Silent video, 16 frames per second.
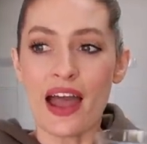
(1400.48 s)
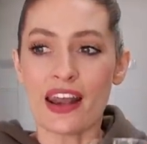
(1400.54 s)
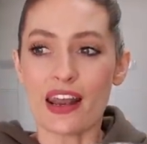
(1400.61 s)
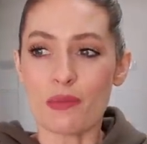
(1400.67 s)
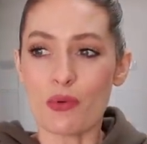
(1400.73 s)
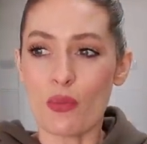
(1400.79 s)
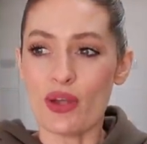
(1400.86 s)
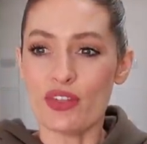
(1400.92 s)
And
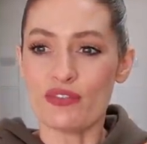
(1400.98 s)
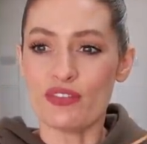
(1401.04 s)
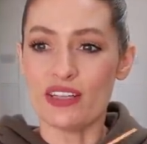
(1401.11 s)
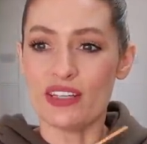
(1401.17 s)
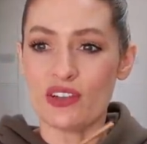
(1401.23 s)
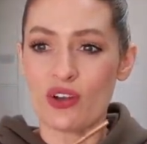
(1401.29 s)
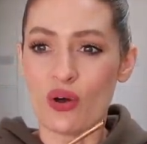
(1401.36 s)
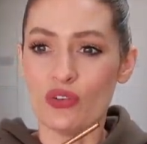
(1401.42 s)
I'm always
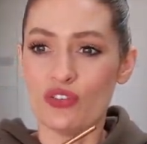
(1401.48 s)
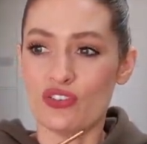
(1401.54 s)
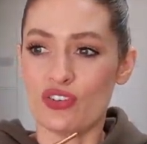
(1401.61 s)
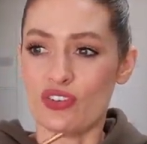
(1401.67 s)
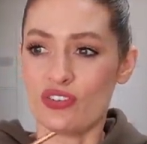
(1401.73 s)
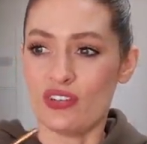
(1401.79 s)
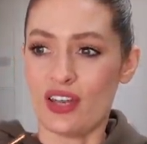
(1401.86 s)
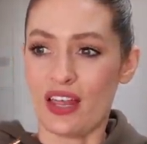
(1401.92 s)
really
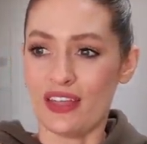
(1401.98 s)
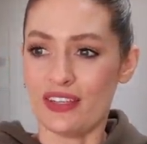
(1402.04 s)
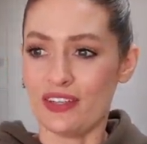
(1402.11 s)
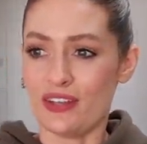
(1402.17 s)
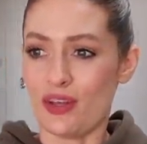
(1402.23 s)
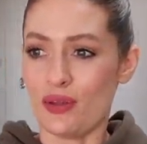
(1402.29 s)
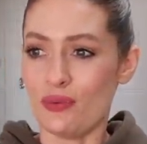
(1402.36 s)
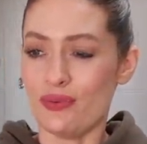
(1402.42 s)
conscious that, like,
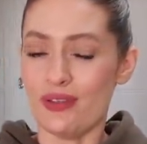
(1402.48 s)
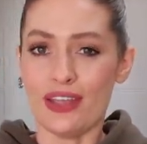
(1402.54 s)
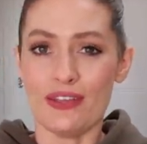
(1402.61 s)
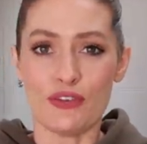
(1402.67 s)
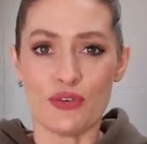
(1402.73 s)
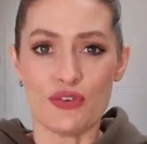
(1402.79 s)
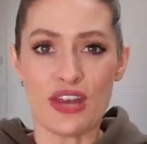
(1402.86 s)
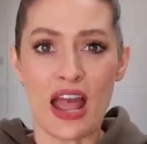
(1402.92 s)
you know,
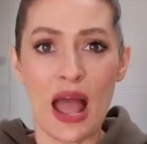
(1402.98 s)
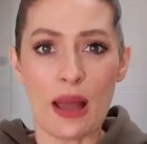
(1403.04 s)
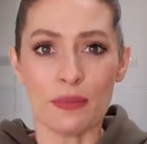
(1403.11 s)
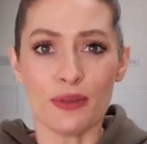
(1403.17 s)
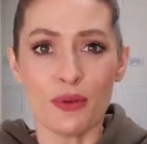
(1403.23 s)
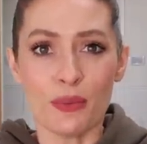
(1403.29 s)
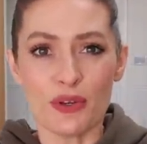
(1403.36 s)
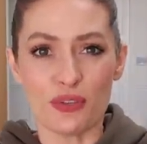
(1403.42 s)
if you tap,
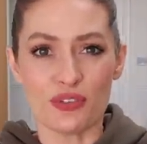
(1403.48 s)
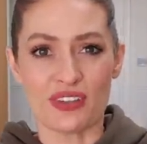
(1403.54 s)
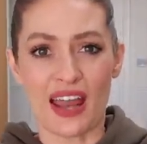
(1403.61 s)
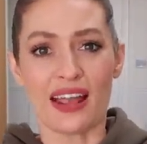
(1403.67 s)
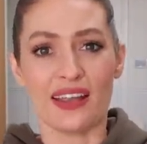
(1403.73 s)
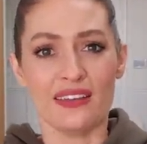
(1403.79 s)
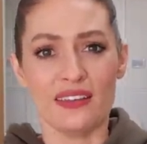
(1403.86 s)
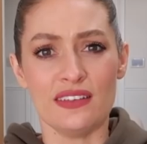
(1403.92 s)
you know when you're
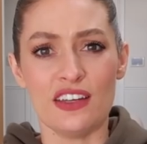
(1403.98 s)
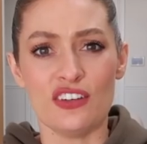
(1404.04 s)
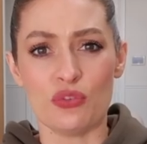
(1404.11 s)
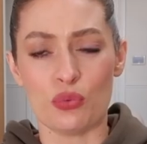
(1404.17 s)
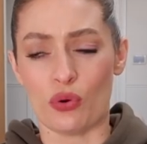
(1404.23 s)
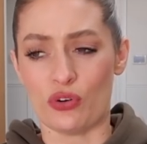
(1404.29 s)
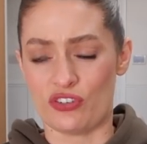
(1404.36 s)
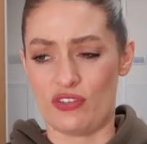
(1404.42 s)
stacking the
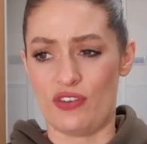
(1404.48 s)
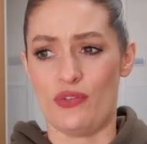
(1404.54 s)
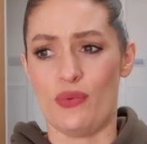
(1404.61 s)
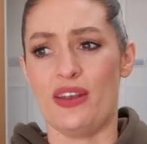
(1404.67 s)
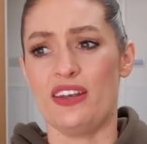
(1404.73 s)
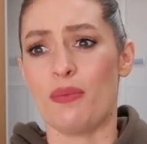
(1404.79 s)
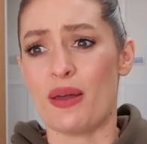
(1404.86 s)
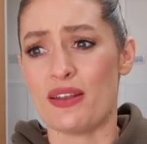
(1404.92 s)
dishwasher, if you
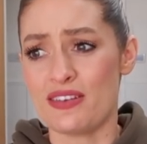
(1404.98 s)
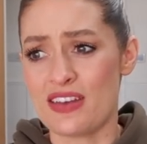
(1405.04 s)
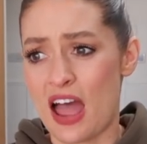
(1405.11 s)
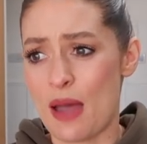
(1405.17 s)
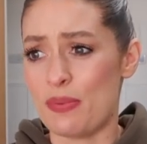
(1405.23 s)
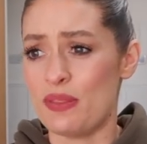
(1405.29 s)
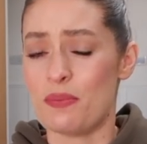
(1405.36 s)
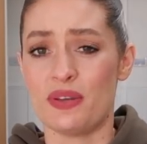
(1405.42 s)
end up like
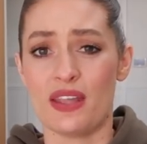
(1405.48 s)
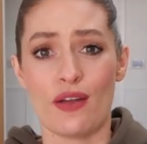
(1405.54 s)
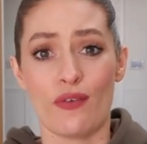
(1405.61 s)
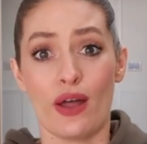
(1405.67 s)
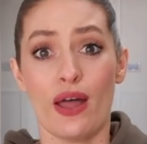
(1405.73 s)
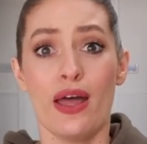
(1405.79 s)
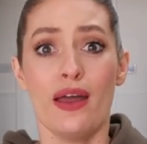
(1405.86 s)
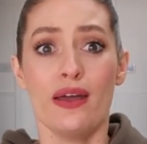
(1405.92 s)
tapping them
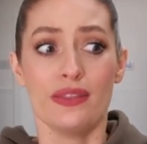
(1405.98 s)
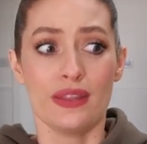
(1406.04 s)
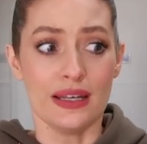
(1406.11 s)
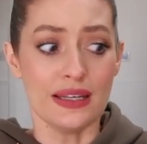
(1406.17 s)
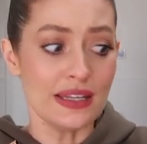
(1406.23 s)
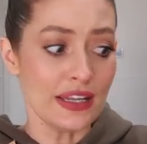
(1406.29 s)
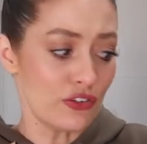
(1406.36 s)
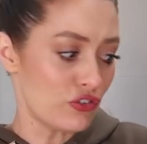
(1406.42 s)
together, they
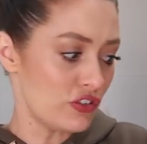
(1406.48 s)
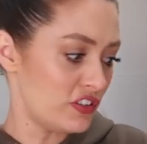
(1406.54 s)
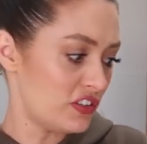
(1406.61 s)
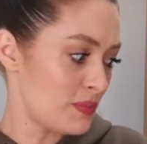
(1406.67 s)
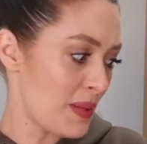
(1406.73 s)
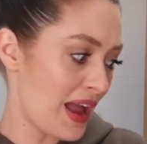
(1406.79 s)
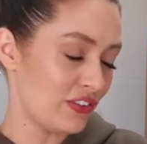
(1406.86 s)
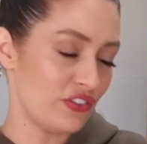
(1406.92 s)
literally
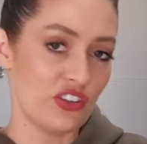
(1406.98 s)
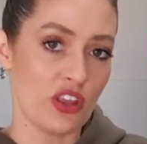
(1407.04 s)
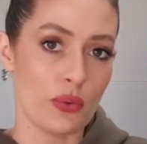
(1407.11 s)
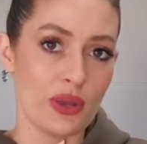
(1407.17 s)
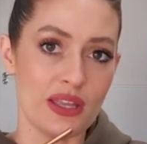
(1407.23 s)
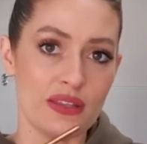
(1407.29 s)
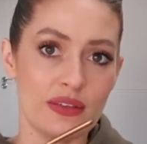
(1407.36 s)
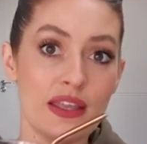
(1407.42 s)
smash so
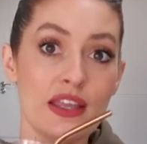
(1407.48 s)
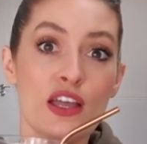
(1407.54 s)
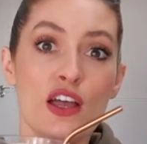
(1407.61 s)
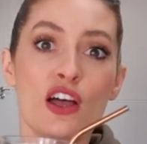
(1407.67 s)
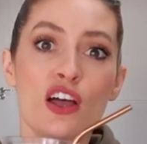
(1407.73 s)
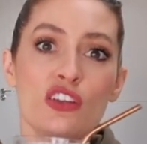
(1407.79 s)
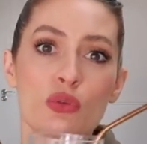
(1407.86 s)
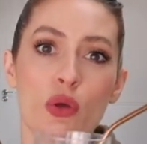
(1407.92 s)

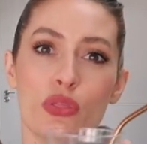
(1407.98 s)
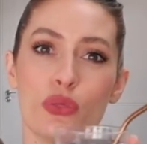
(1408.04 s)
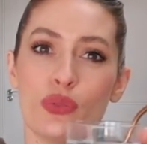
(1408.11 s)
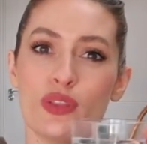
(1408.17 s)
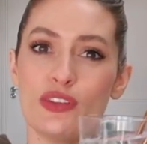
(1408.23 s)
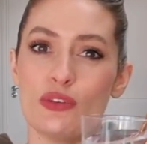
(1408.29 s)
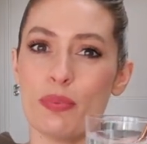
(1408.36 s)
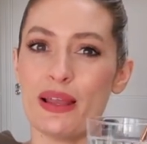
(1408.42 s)
easy. So I
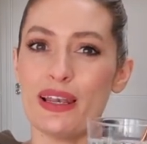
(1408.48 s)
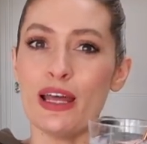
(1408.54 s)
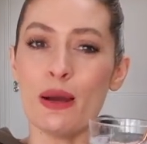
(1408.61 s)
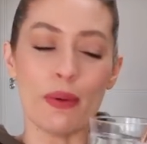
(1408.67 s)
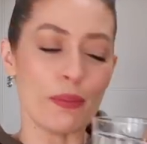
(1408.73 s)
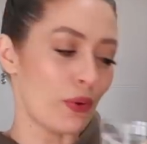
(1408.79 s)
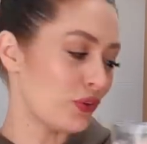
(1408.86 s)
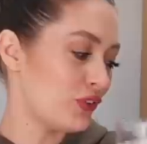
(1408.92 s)
thought these would be a
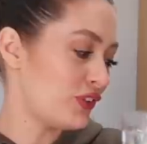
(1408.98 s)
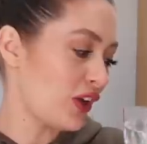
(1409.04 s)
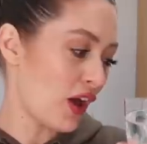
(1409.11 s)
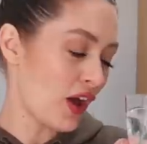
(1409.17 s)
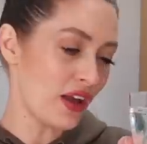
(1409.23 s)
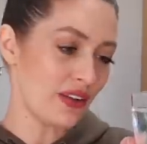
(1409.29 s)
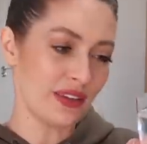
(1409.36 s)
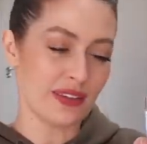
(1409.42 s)
little bit more
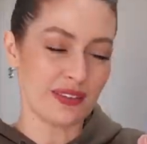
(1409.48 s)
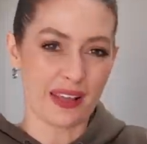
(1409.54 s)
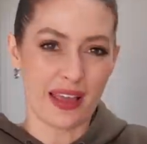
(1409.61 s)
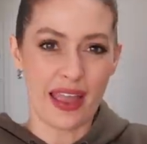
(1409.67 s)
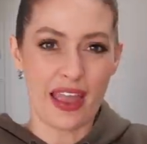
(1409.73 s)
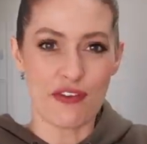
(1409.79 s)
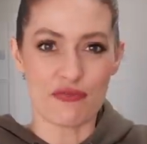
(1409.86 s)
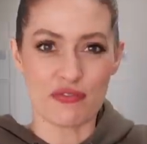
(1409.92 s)
sturdy as
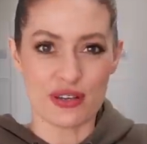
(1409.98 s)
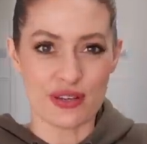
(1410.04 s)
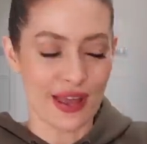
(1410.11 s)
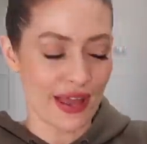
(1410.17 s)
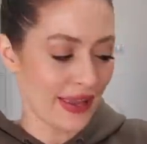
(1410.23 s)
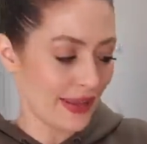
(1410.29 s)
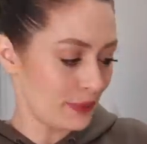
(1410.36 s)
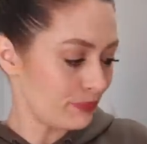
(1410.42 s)
like
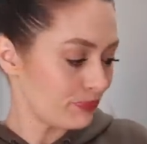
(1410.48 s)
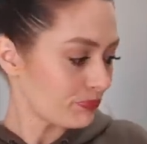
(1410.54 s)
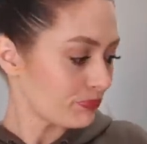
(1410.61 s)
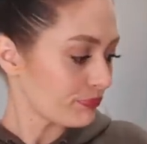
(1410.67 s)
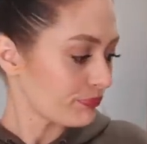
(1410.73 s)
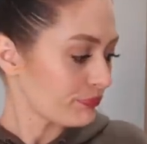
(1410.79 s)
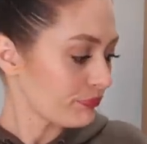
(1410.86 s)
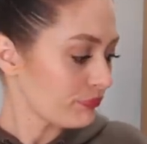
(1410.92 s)
everyday
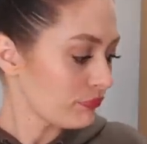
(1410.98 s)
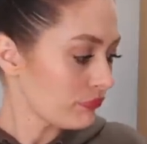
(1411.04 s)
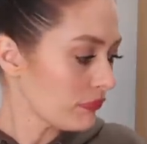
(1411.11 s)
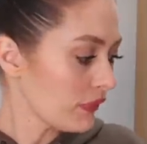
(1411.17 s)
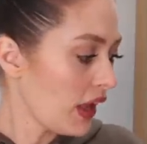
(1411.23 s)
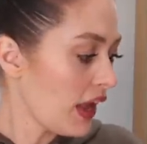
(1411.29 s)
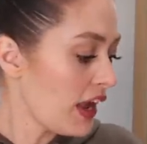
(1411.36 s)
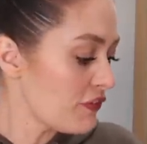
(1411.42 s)

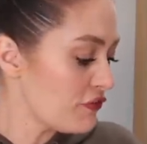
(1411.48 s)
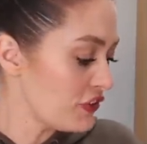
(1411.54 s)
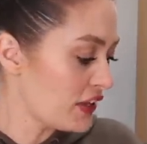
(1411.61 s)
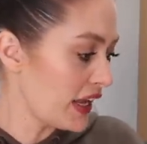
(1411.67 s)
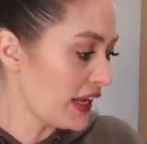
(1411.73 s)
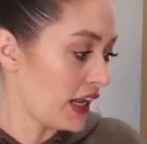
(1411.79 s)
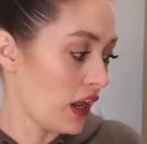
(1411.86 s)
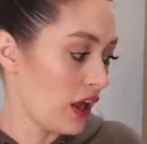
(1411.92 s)

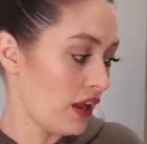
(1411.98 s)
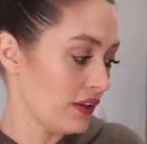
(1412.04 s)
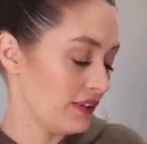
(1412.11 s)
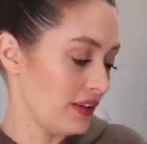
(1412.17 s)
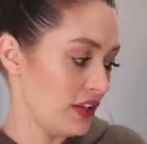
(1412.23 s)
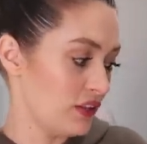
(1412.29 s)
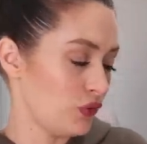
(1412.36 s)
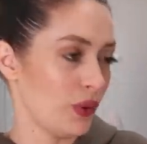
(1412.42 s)

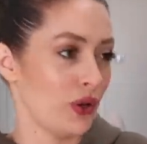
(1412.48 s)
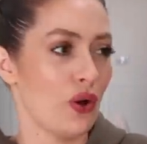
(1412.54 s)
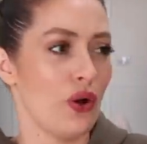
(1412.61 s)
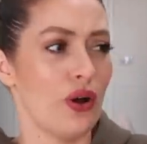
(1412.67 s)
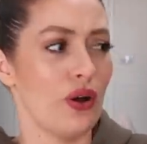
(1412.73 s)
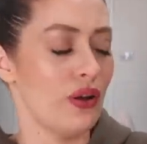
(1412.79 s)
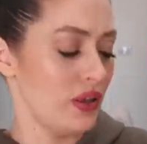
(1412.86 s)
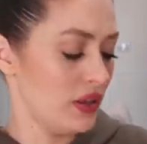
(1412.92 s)
glasses. So I
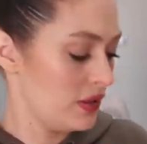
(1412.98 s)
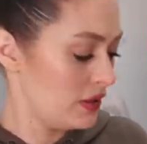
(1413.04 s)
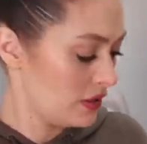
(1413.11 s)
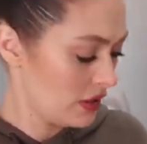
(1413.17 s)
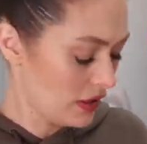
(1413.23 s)
got